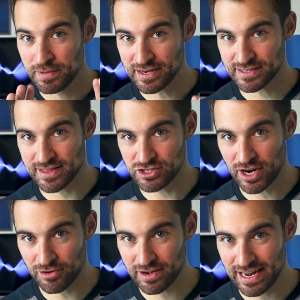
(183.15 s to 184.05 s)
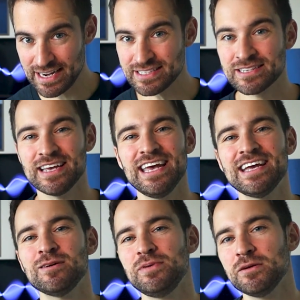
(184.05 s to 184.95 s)
because in the general case,
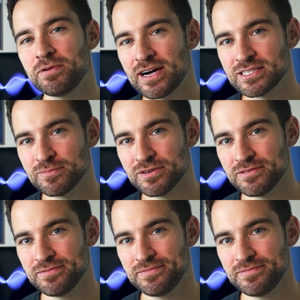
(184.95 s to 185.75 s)
it can be impossible.